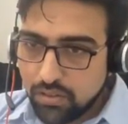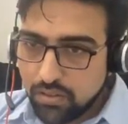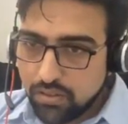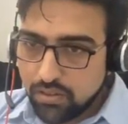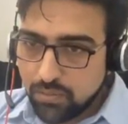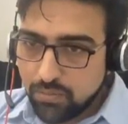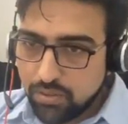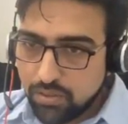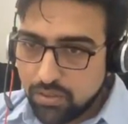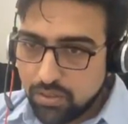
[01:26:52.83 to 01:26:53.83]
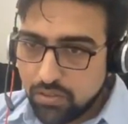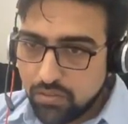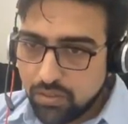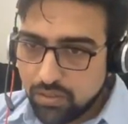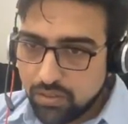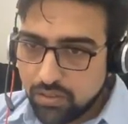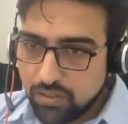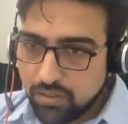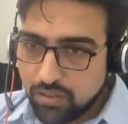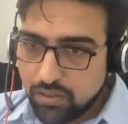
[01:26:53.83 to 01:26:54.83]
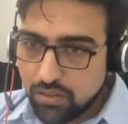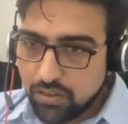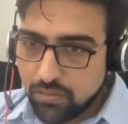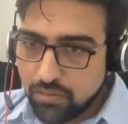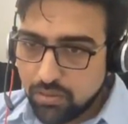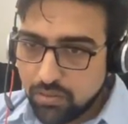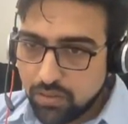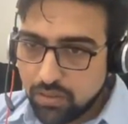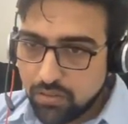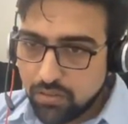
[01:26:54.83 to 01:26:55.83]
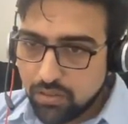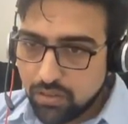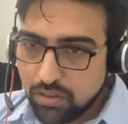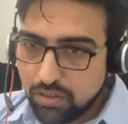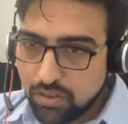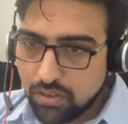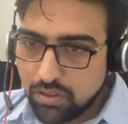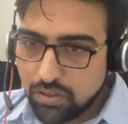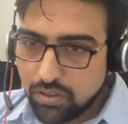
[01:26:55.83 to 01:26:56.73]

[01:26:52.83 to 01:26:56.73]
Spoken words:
Step 16 of exercise 3, not able to see values in the condition.